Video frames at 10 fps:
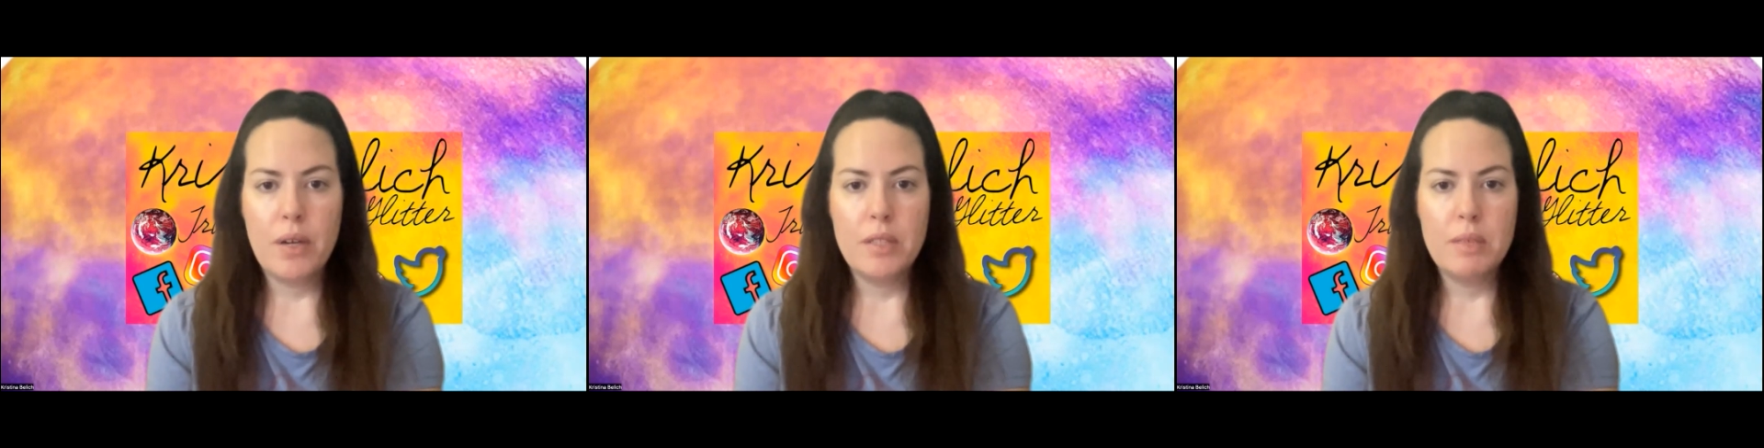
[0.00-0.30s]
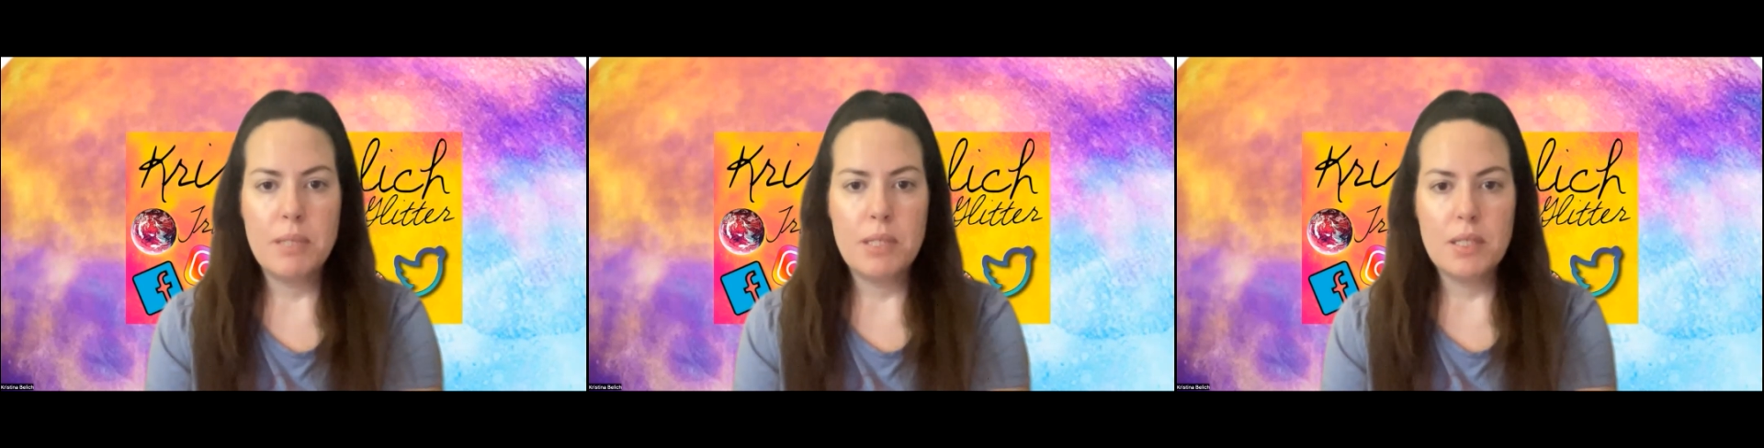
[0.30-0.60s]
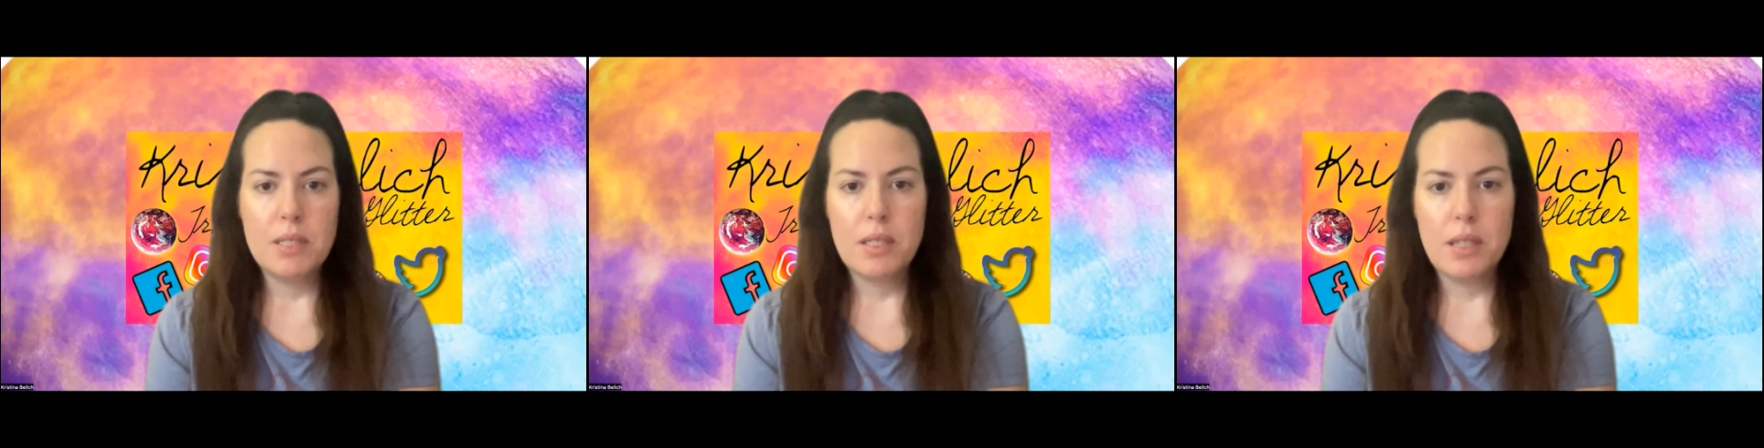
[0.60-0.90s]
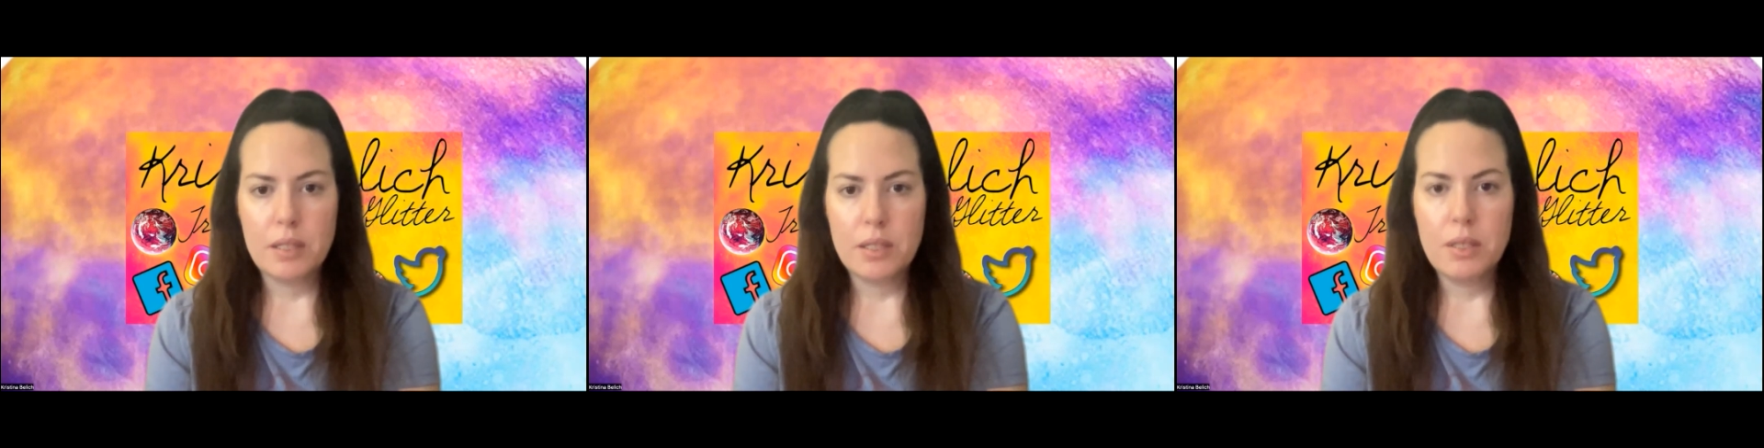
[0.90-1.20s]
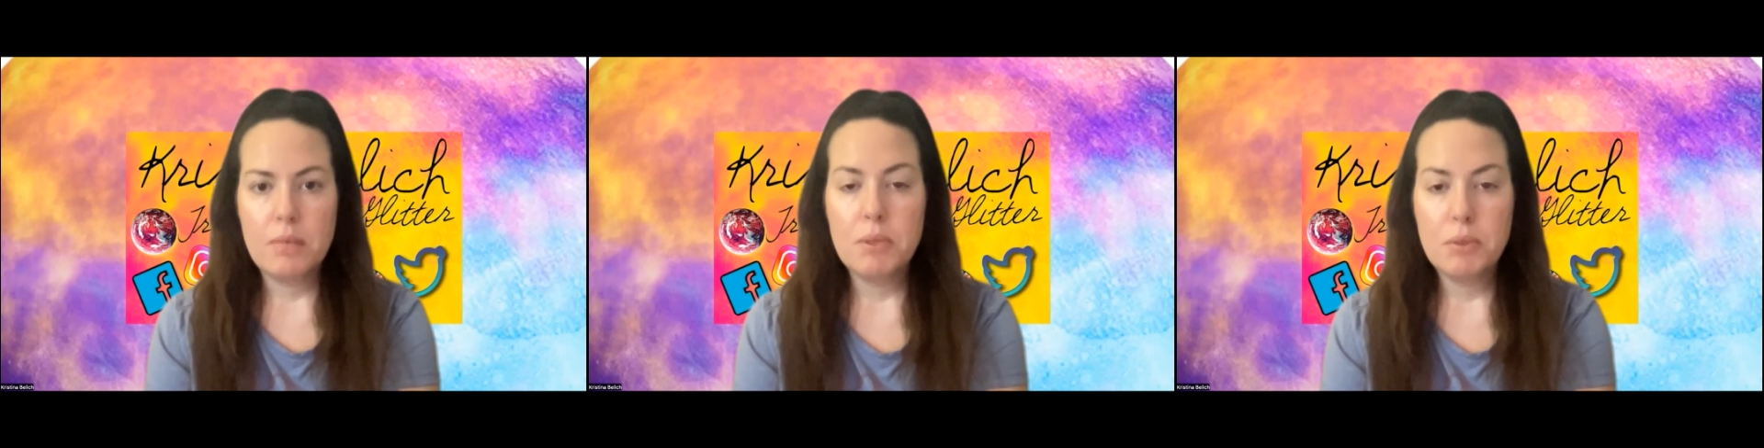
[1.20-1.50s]
and to be disconnected
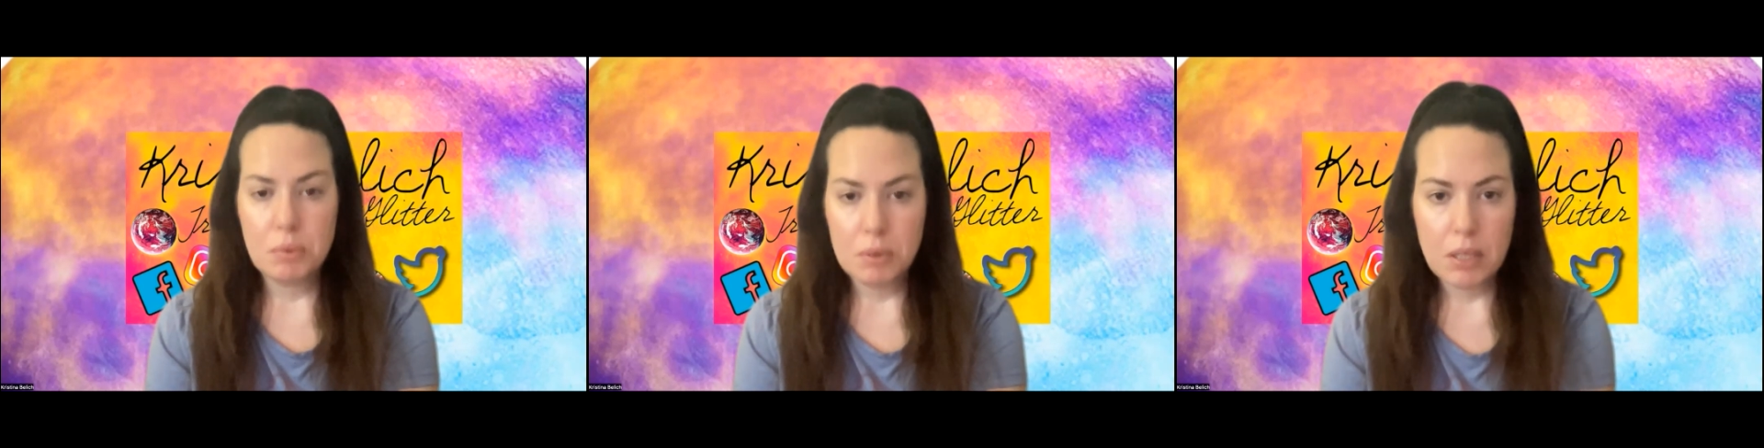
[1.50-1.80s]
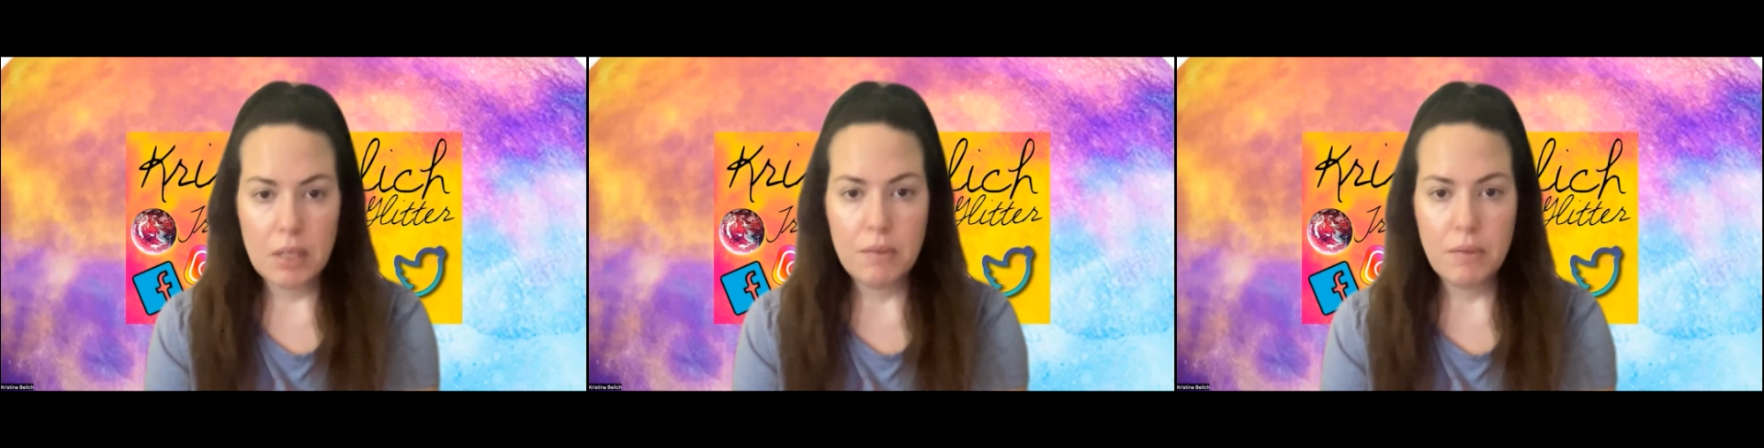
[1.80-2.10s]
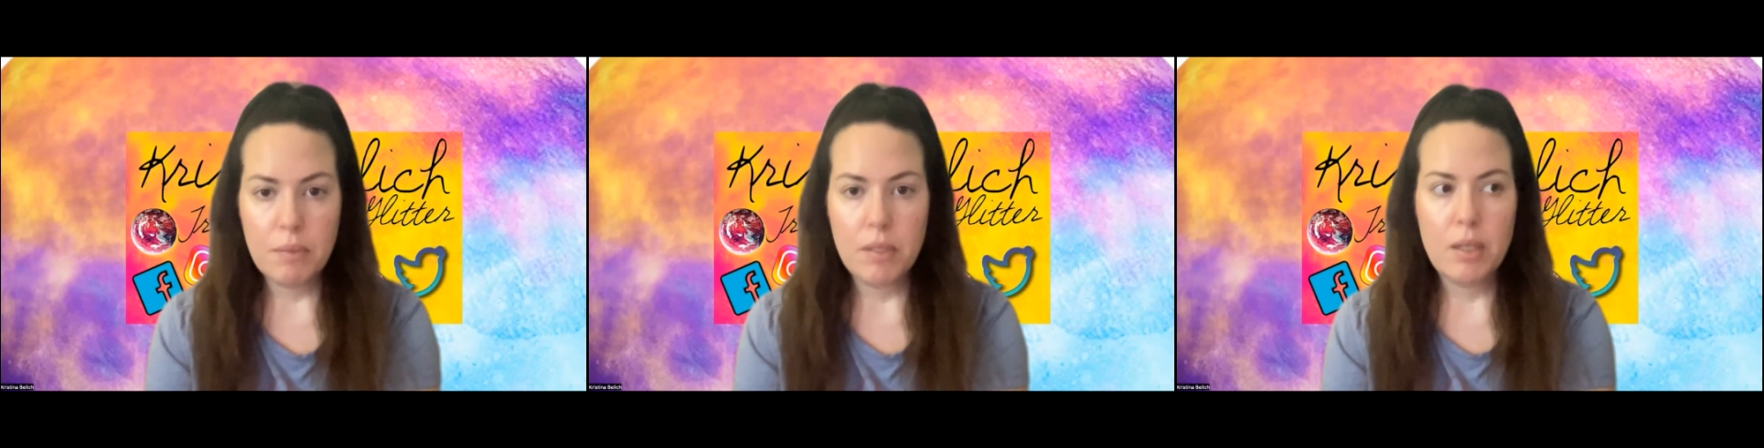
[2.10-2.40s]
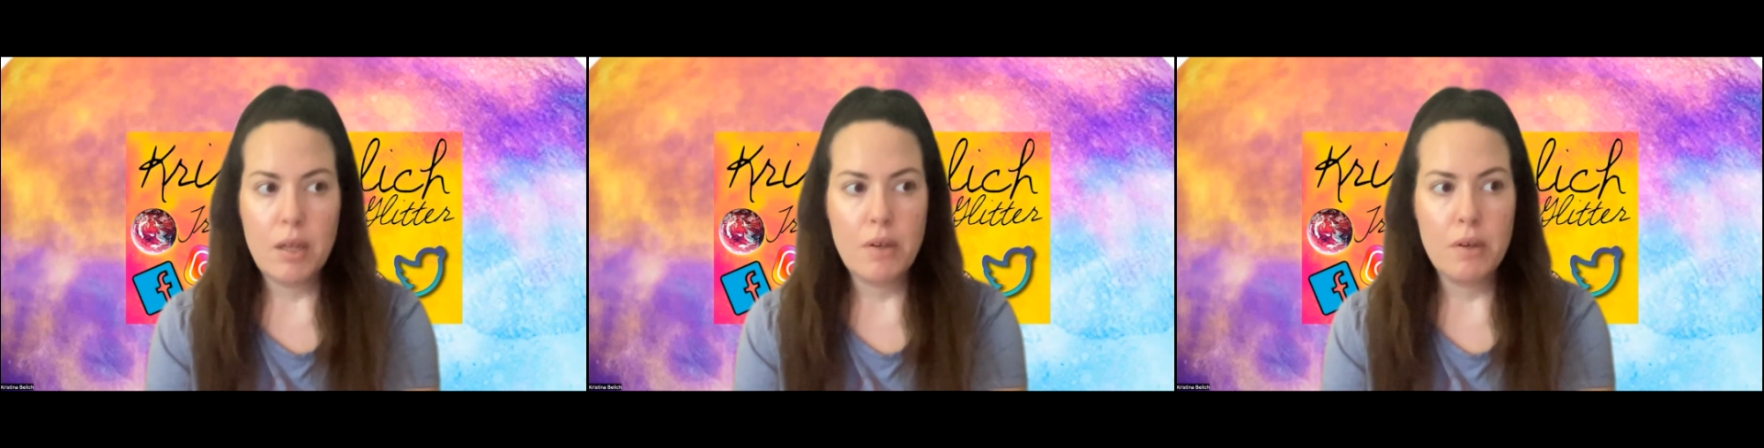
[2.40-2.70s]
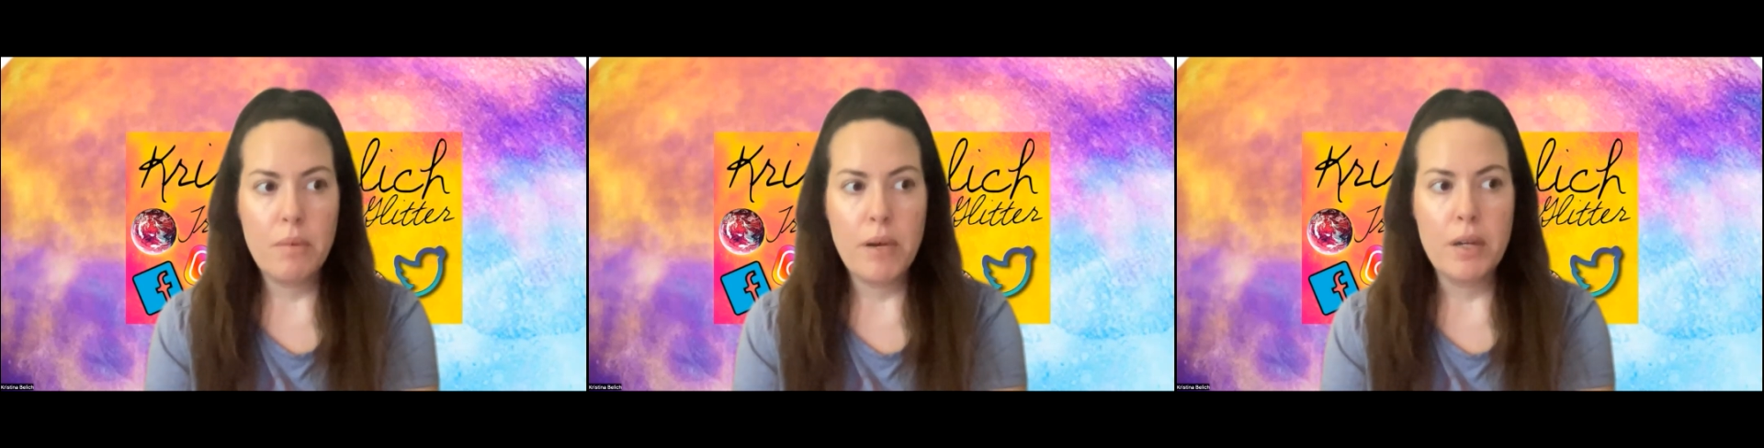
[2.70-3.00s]
communally from one
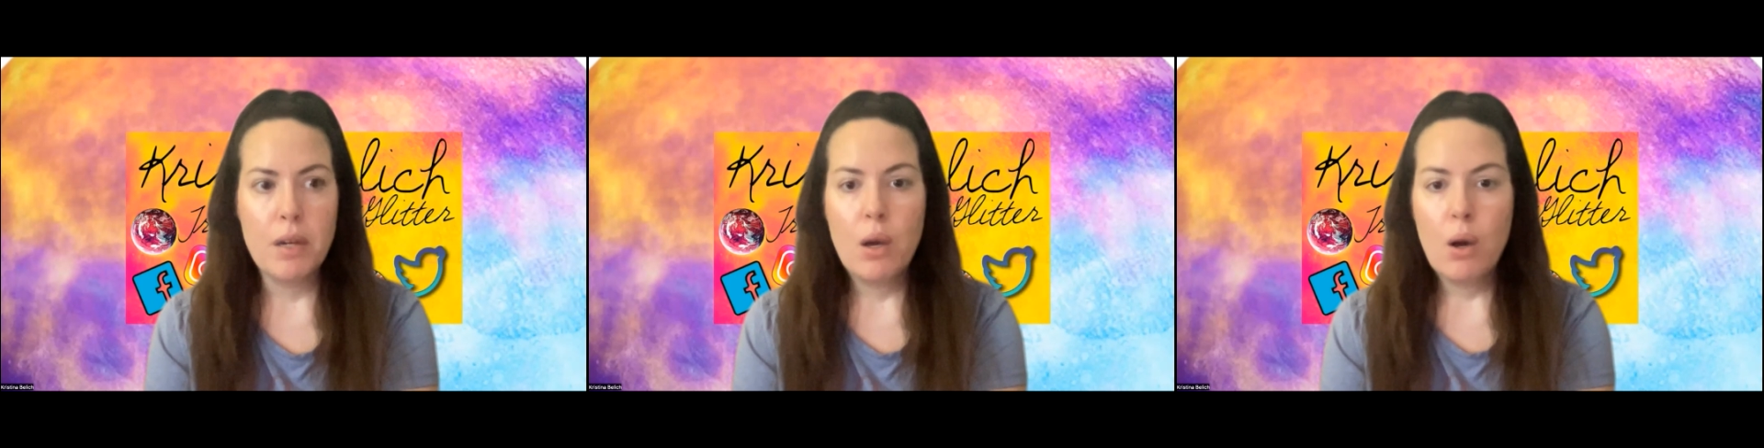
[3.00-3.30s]
another, when